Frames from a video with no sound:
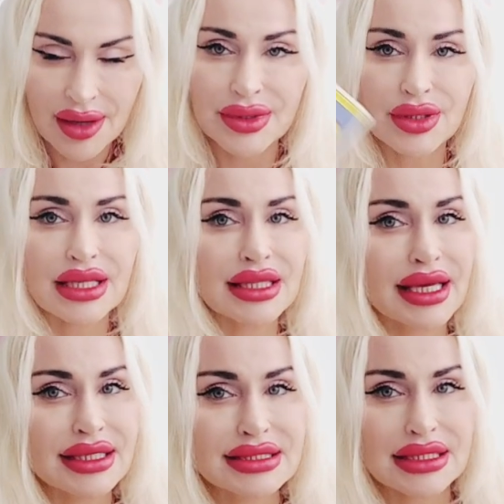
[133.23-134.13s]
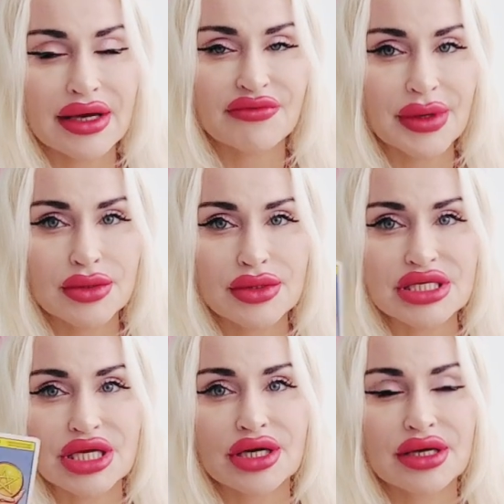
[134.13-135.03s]
But you got the Ace of Pentacles
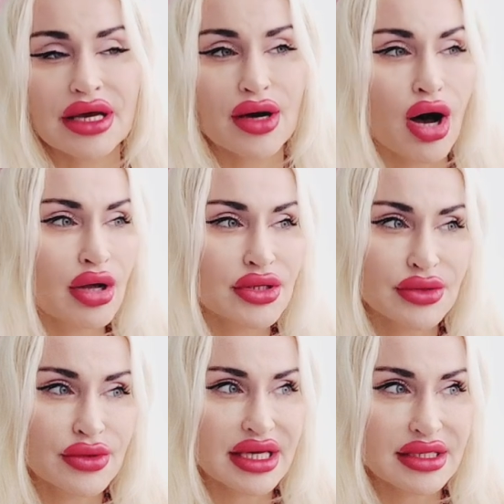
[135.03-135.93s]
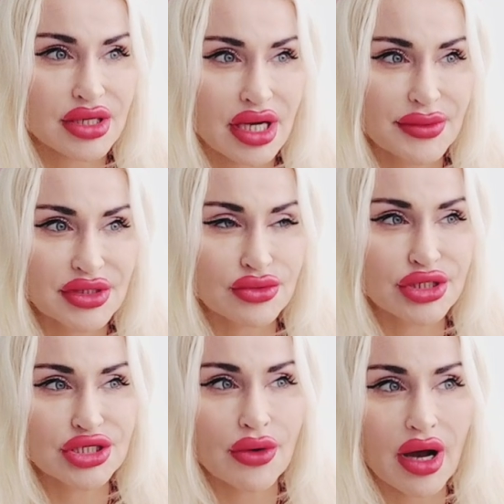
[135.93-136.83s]
here. All new things are coming
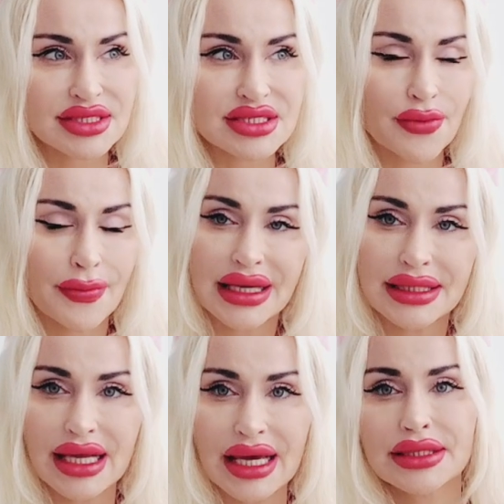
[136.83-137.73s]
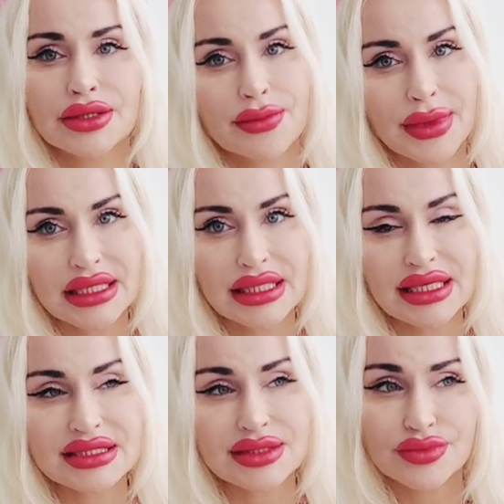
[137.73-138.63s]
towards you. Also, money. I think your money
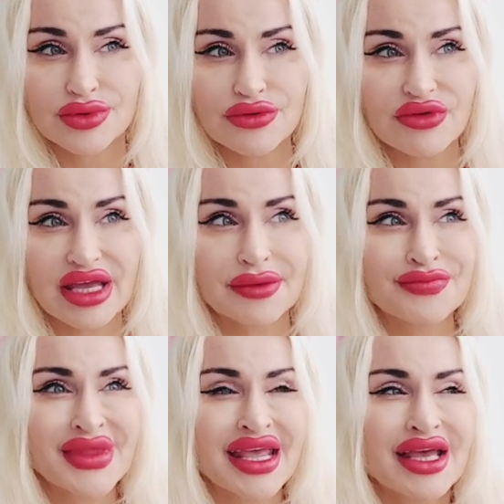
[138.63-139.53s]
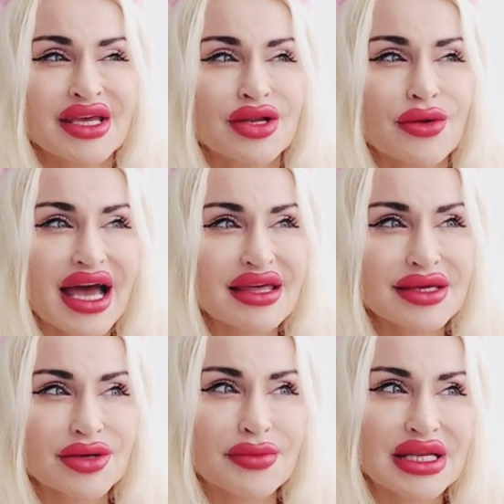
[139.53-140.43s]
is improving. You know, I think
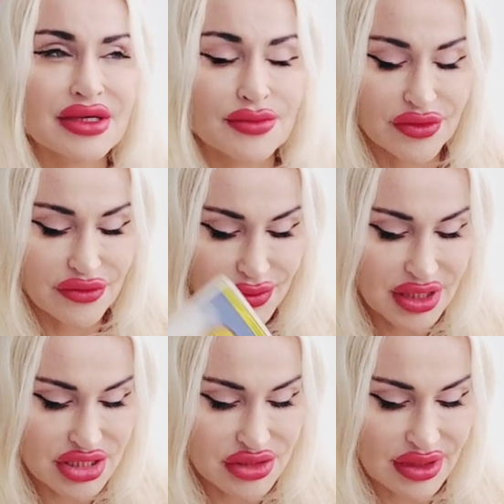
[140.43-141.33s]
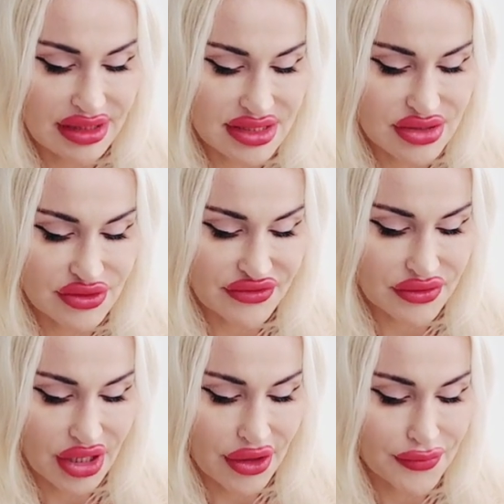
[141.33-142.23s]
your money improved because you let this douche flute
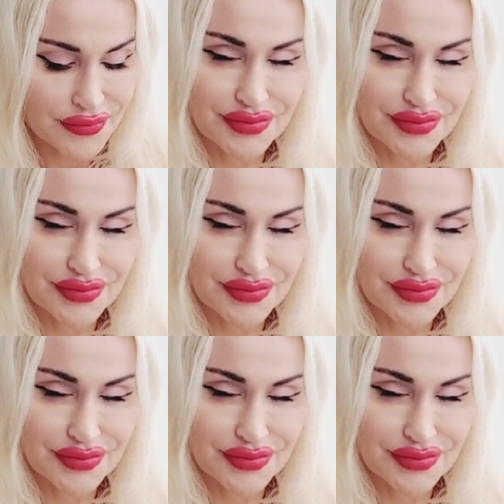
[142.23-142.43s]
go.